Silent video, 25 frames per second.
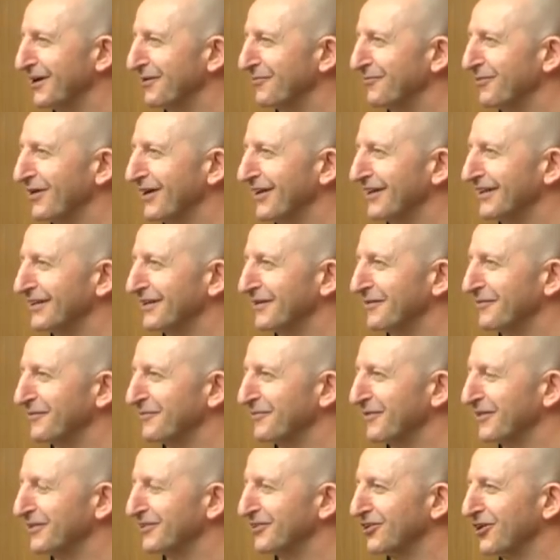
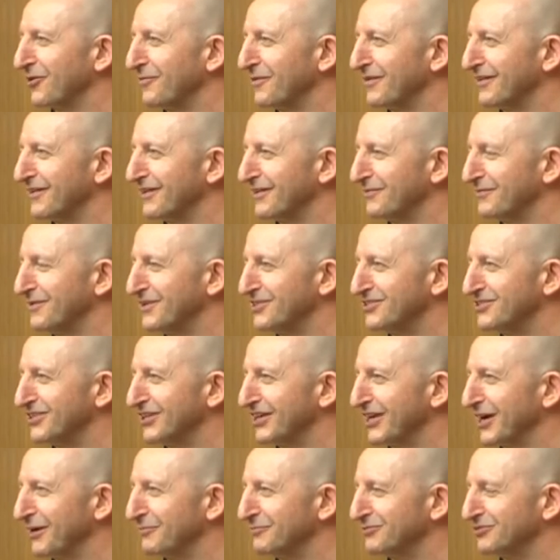One, one comment that
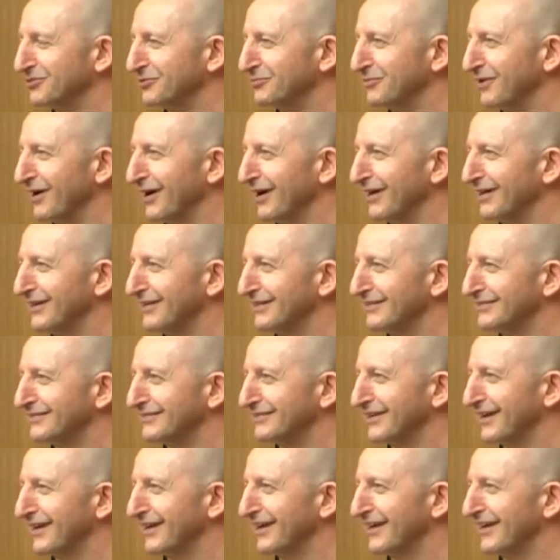immediately comes to mind
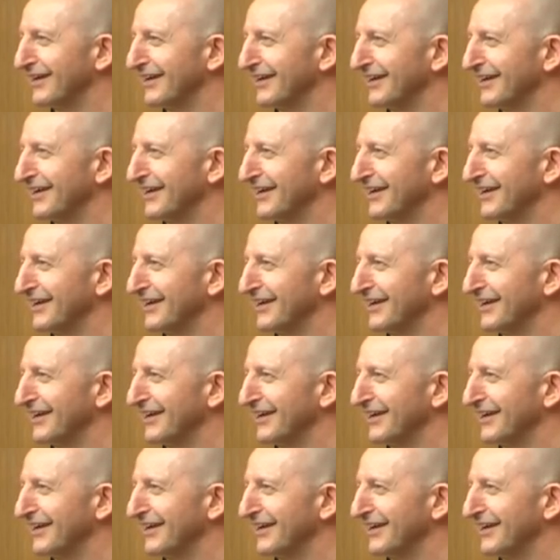is uh,